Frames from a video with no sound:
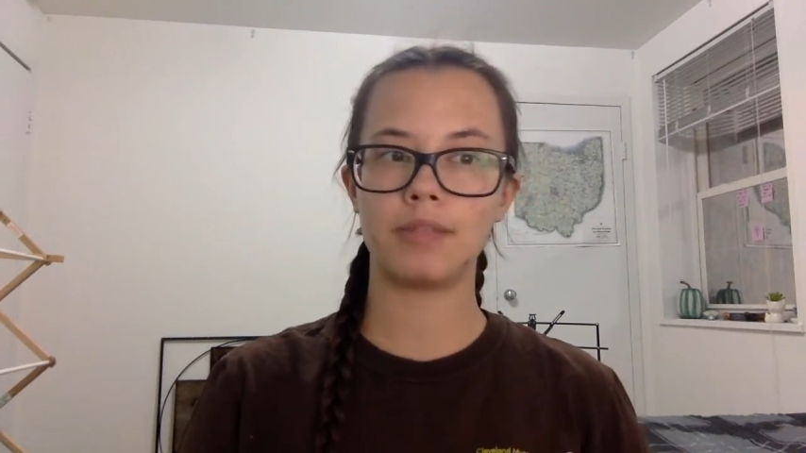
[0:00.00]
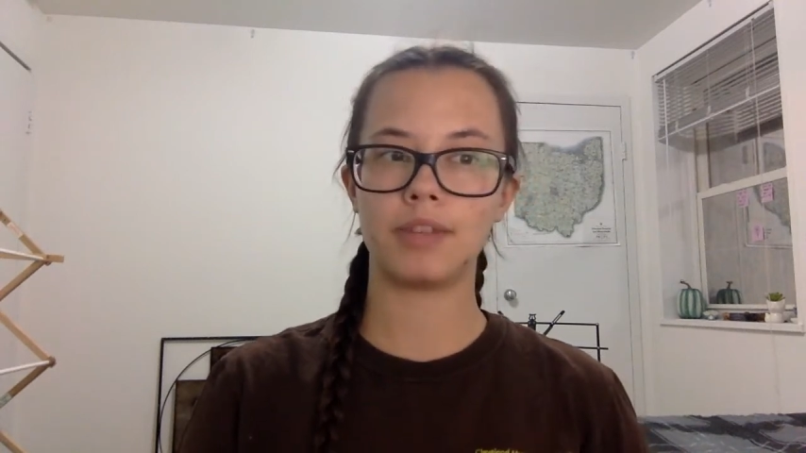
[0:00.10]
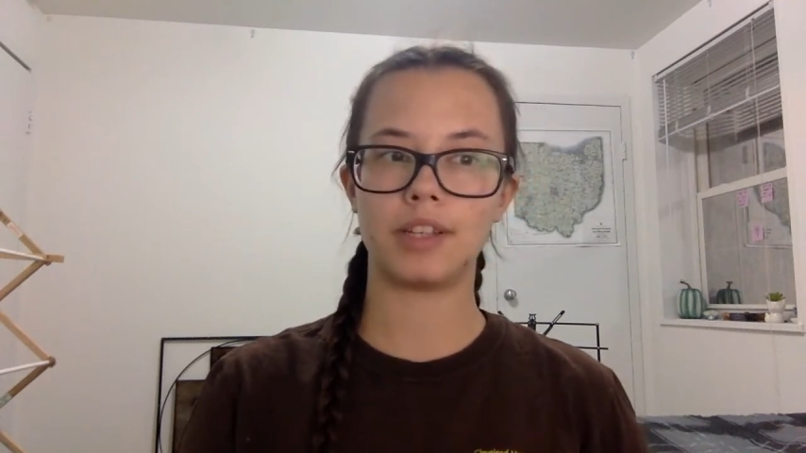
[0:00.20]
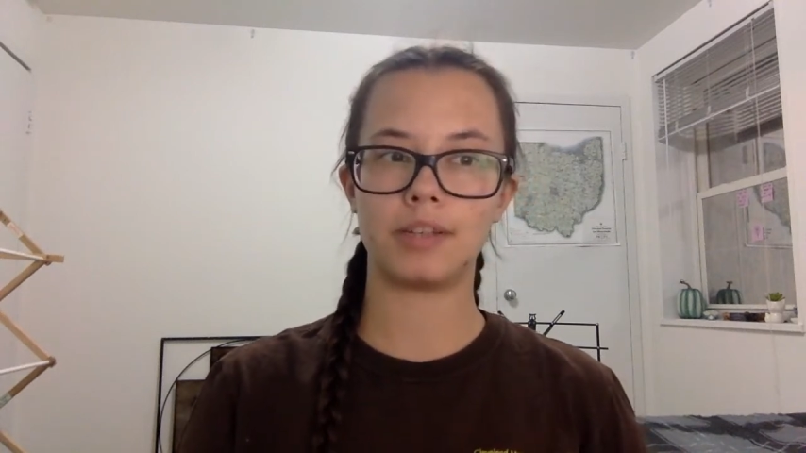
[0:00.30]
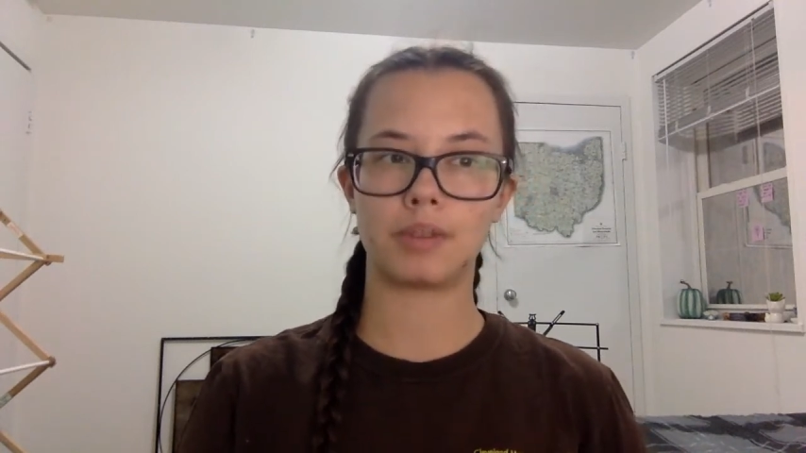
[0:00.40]

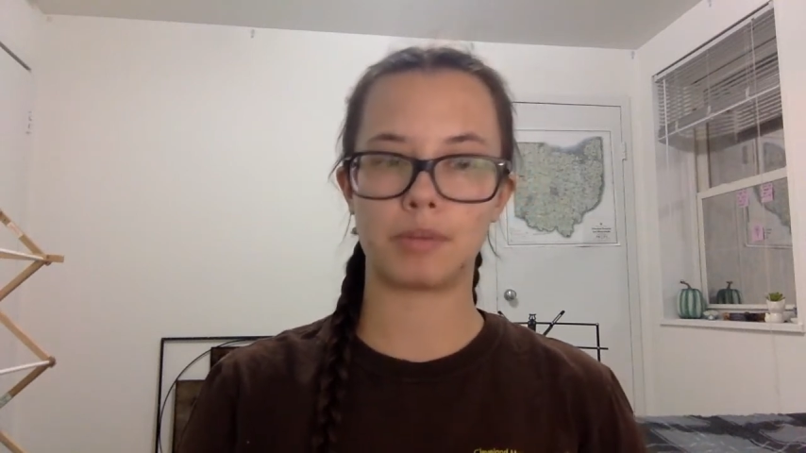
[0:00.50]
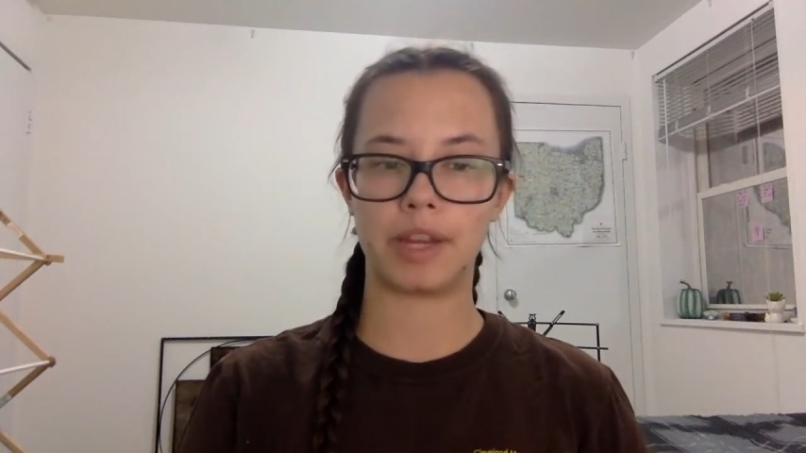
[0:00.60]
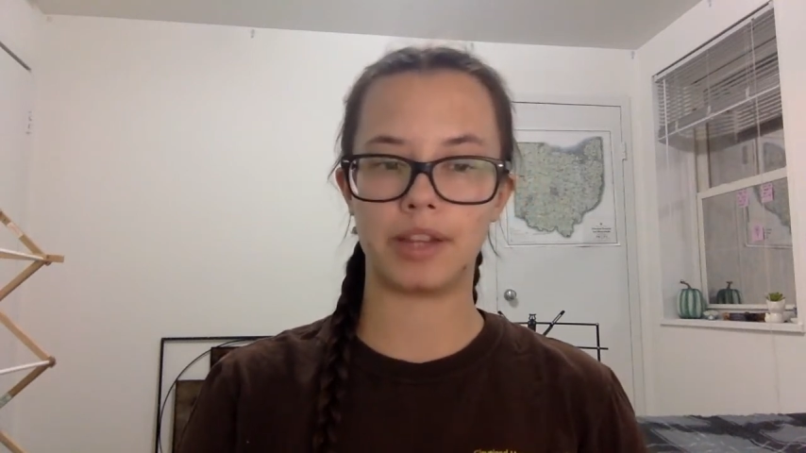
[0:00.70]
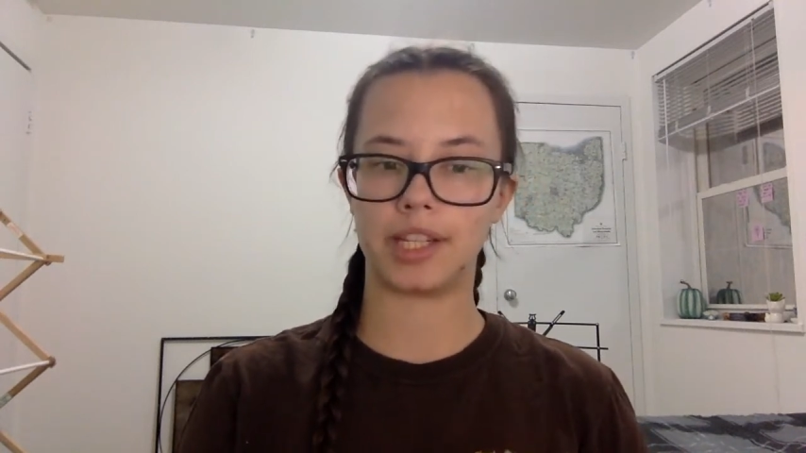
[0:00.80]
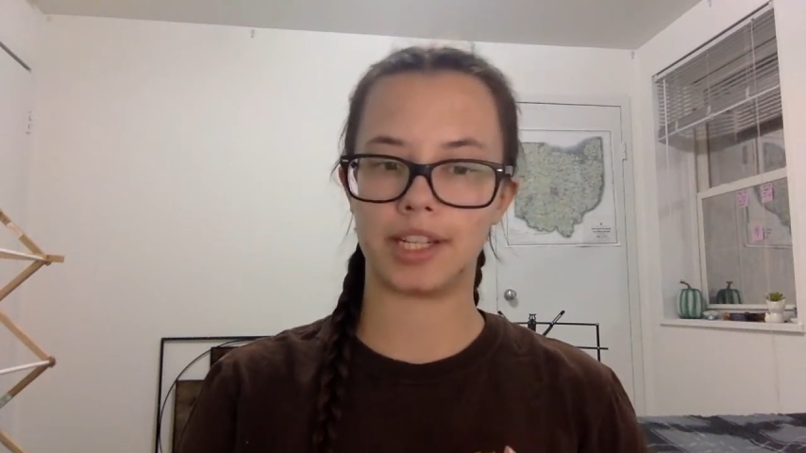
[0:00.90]
we were
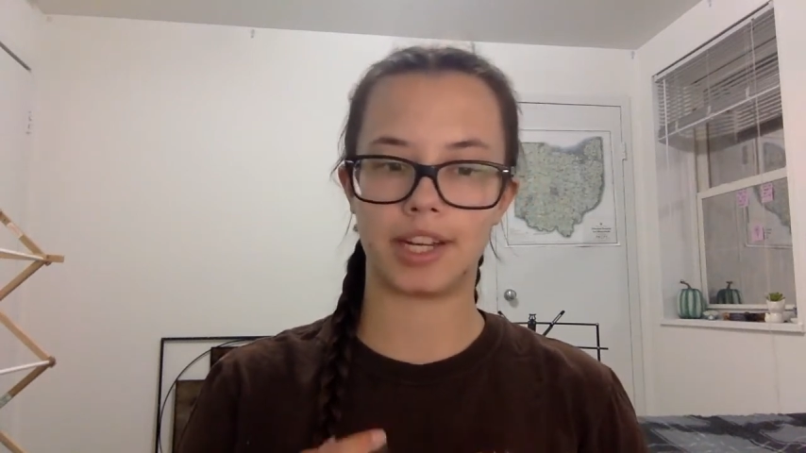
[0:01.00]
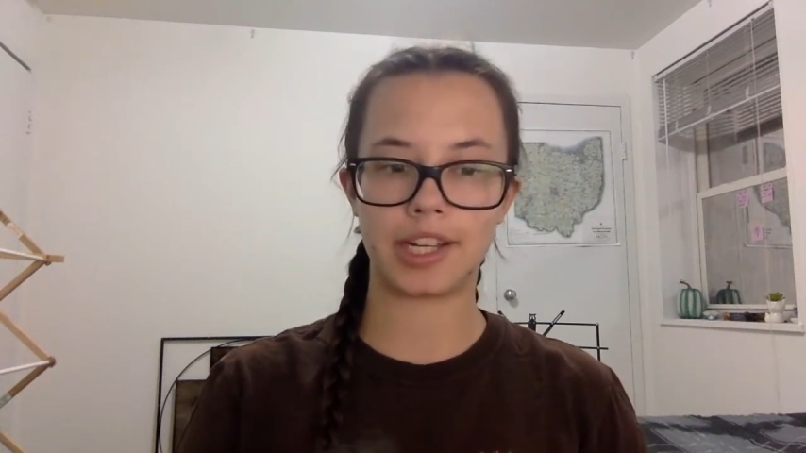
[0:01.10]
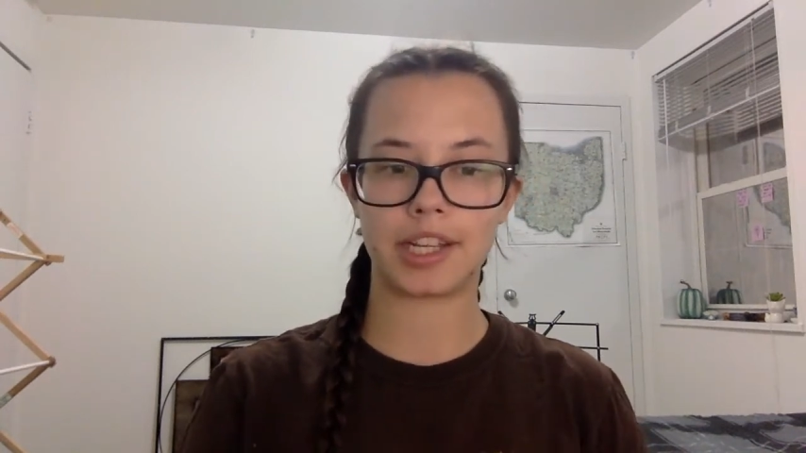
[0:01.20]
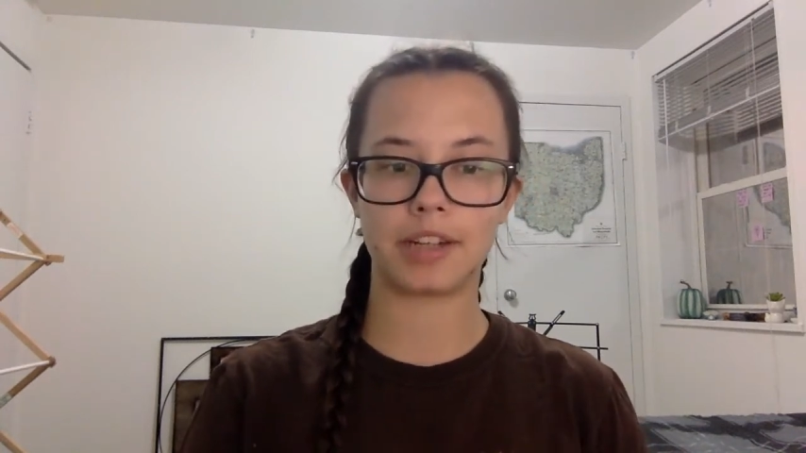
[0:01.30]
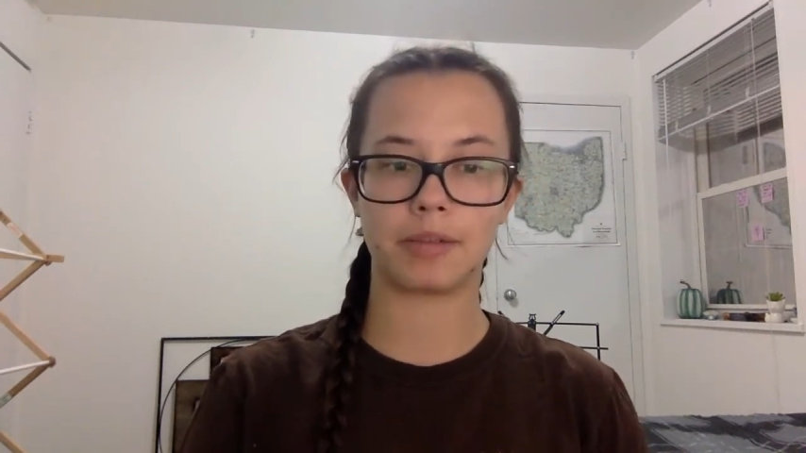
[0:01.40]
mainly
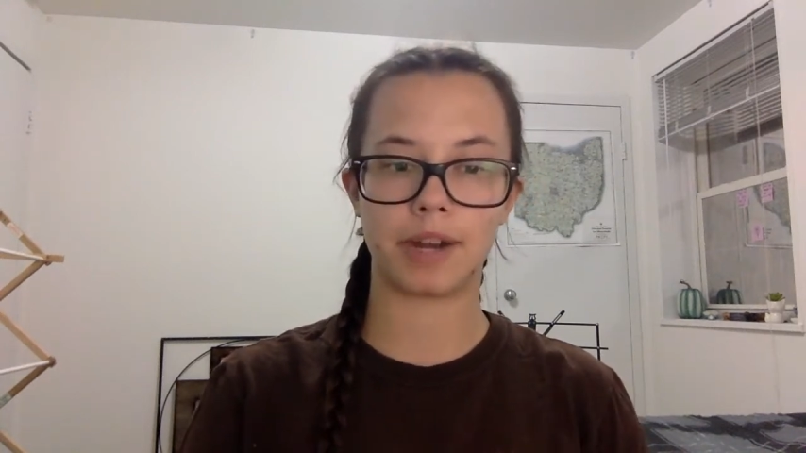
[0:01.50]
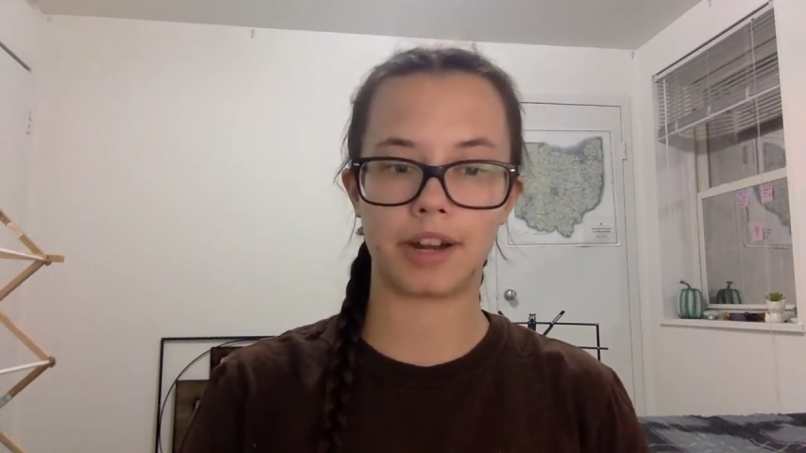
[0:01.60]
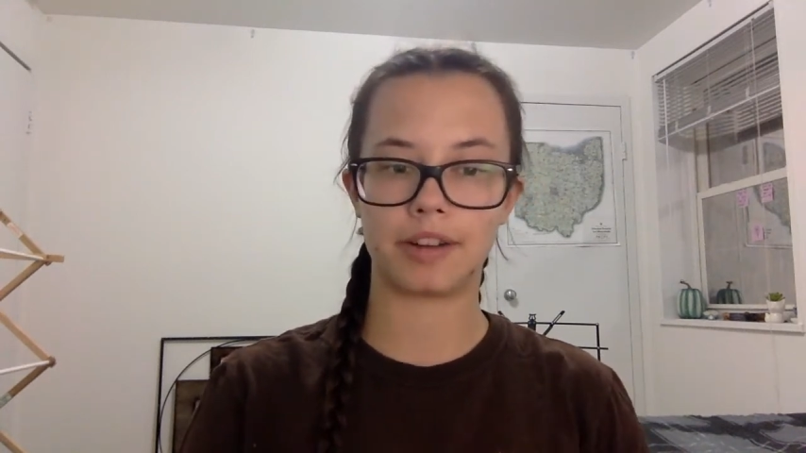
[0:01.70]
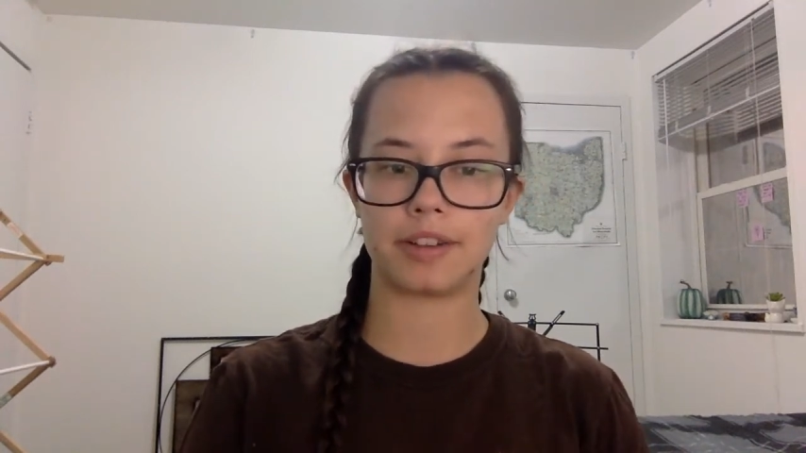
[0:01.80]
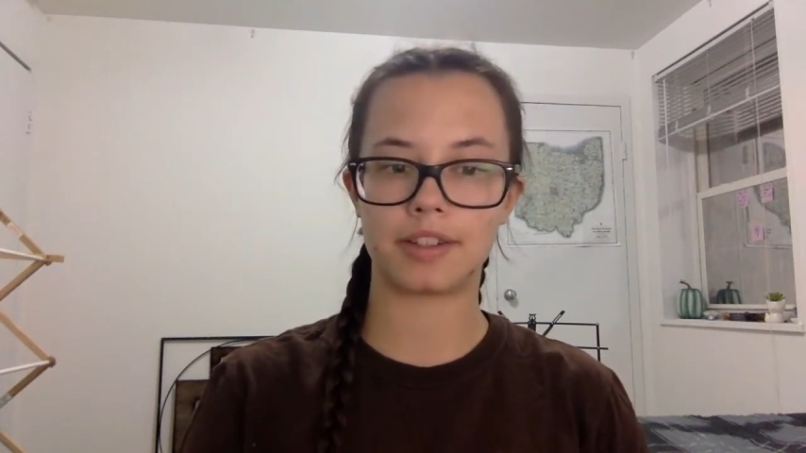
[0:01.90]
hiking
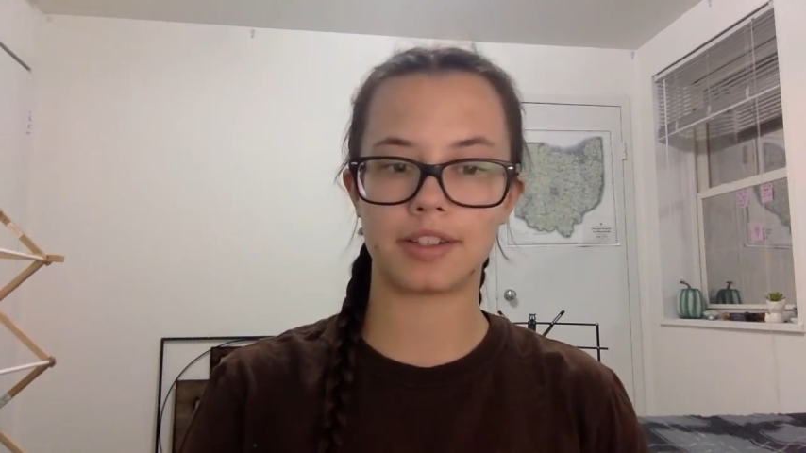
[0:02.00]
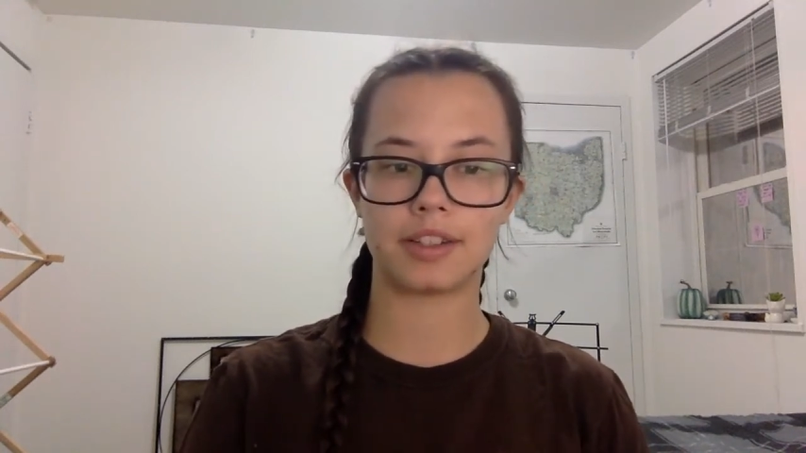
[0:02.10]
around